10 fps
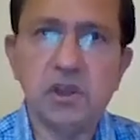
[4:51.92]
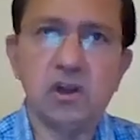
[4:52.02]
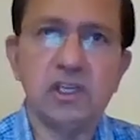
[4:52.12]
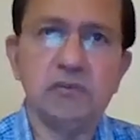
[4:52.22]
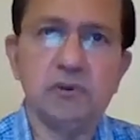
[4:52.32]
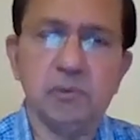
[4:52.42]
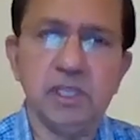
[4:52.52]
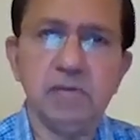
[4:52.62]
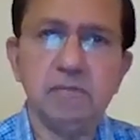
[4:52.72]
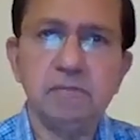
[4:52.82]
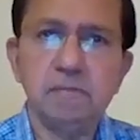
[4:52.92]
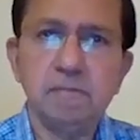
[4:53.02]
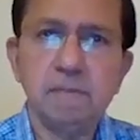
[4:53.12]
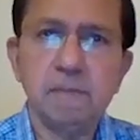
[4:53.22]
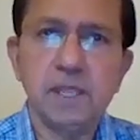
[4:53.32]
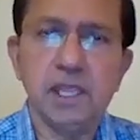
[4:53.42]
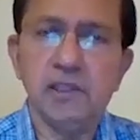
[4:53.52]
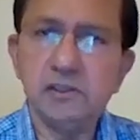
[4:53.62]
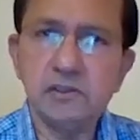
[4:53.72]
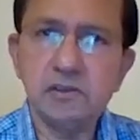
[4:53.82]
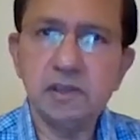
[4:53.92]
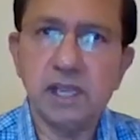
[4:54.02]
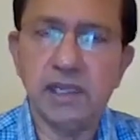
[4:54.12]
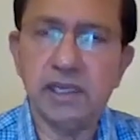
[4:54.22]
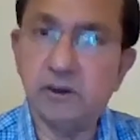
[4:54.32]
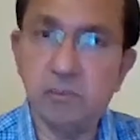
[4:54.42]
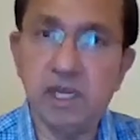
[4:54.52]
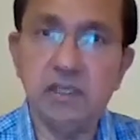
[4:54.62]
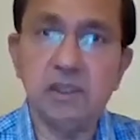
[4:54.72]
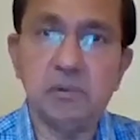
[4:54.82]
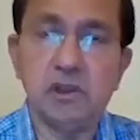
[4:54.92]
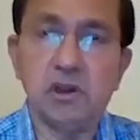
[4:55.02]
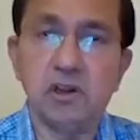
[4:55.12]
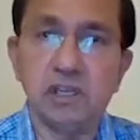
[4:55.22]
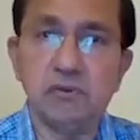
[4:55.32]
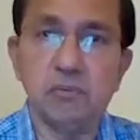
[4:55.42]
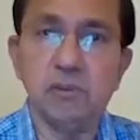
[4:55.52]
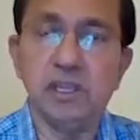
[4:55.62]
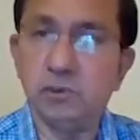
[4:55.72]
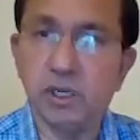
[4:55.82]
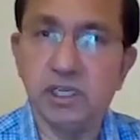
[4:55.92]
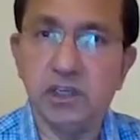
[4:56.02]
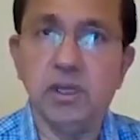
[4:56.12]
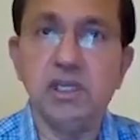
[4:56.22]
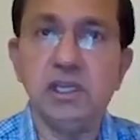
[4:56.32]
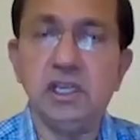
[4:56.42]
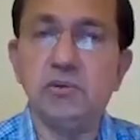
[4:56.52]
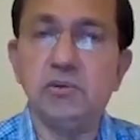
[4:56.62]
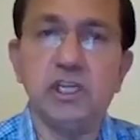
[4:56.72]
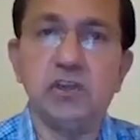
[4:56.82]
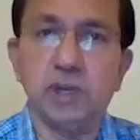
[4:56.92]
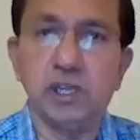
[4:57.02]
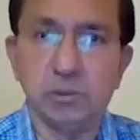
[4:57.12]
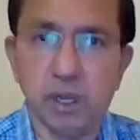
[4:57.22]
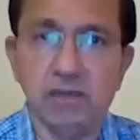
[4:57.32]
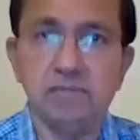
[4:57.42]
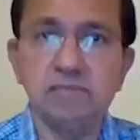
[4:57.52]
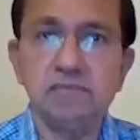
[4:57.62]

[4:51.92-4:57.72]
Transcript: priority for me is, and it remained the priority for me in 2020 and 2021,